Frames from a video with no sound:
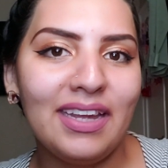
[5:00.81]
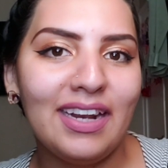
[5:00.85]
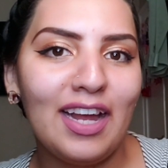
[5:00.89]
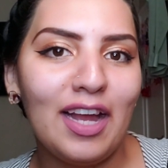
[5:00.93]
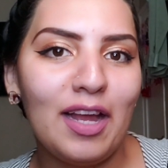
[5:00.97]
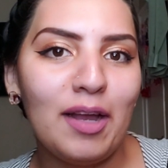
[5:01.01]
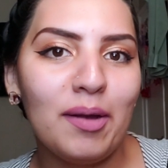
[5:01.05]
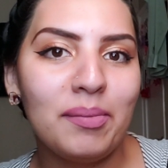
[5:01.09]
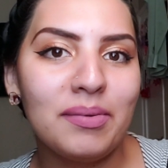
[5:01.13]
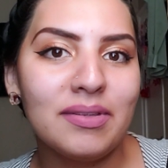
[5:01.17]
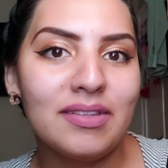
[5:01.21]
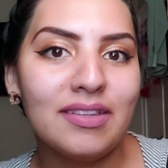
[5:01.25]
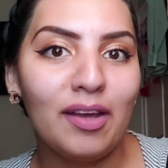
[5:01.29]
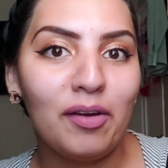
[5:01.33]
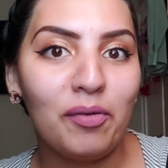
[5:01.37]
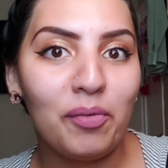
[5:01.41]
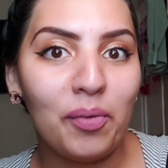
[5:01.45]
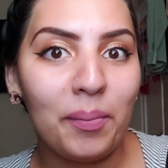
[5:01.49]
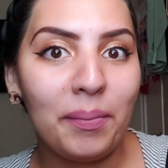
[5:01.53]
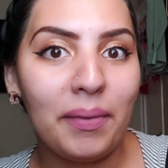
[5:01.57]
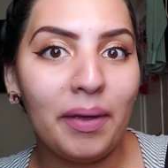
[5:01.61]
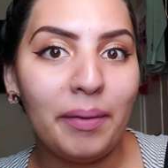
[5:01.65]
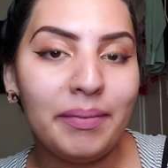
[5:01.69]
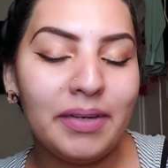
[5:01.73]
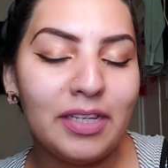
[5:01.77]
And I was like, well,
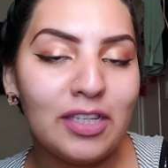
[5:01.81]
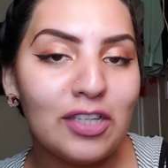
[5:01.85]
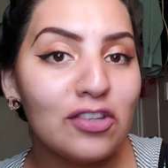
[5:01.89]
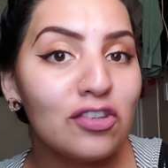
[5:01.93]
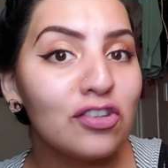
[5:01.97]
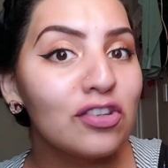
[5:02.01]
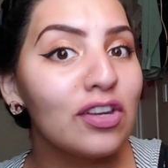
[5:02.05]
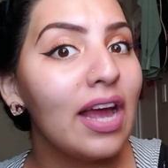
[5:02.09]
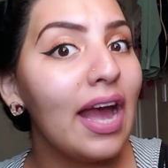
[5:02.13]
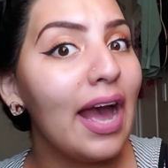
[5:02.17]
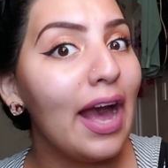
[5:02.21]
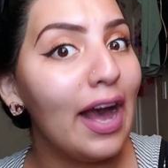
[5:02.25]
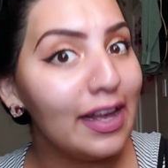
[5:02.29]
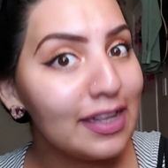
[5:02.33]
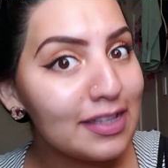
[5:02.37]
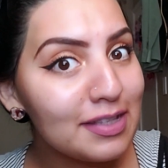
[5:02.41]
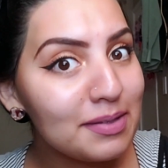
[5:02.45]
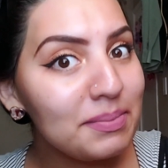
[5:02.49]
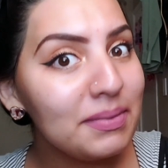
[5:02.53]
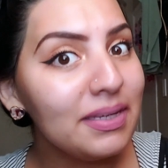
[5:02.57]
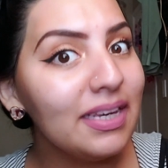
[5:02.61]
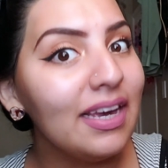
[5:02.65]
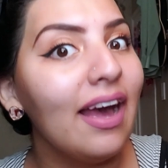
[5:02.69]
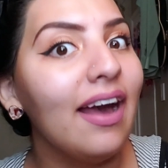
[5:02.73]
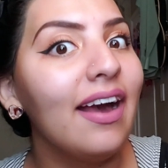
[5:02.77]
maybe you should ask
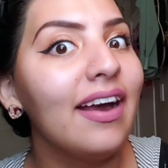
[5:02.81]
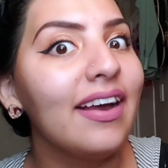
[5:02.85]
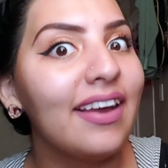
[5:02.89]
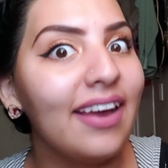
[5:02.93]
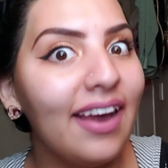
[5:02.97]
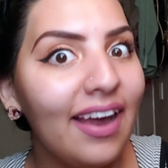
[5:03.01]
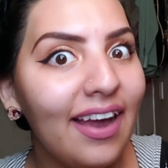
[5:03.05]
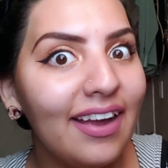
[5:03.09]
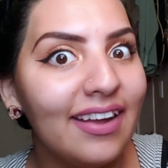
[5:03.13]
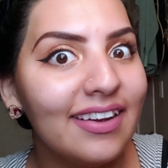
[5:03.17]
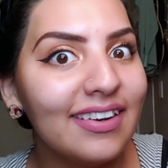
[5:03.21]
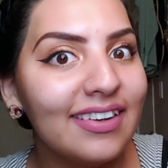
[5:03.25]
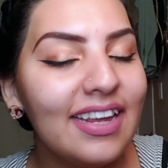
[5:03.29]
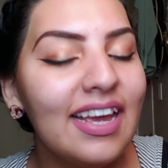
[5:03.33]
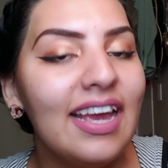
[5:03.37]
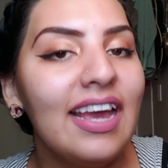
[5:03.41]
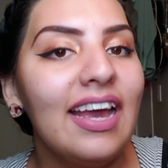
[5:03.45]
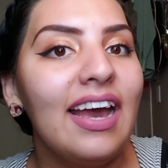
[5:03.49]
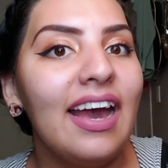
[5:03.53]
me again.